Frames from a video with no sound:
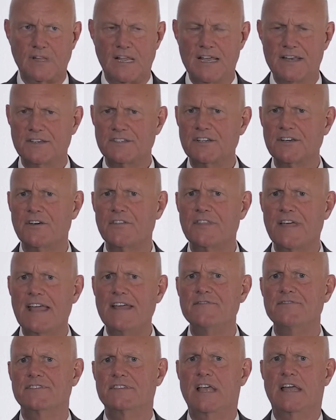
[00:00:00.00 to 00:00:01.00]
until
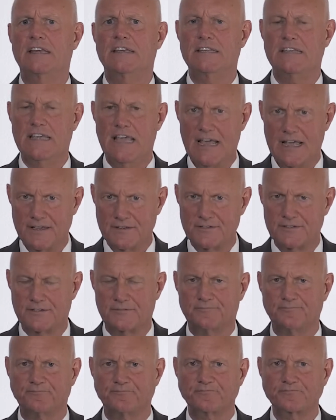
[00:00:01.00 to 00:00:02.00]
they've said, yes,
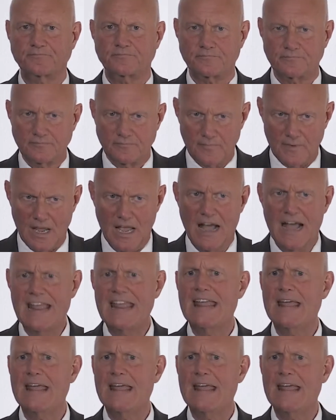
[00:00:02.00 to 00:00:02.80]
I